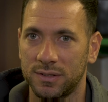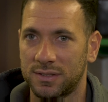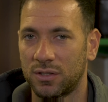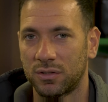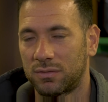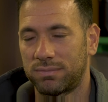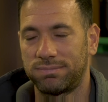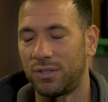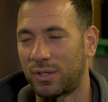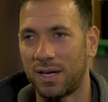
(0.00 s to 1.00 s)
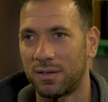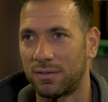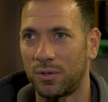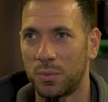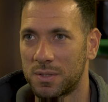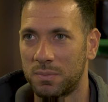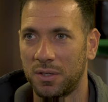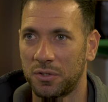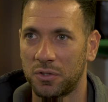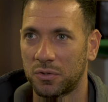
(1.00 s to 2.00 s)
It's not, you can't always
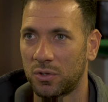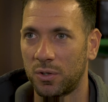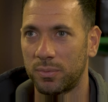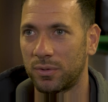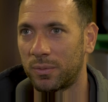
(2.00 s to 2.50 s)
be on your top,